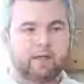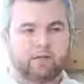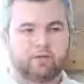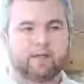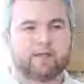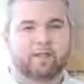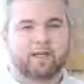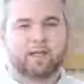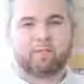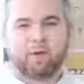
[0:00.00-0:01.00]
interest in
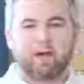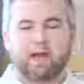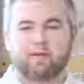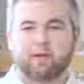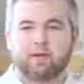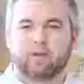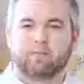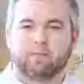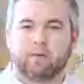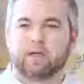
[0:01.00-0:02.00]
data, my background
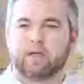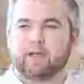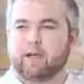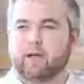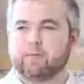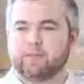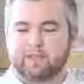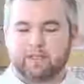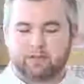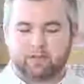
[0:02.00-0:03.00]
in marketing and
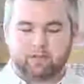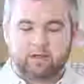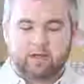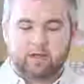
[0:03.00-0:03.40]
optimization.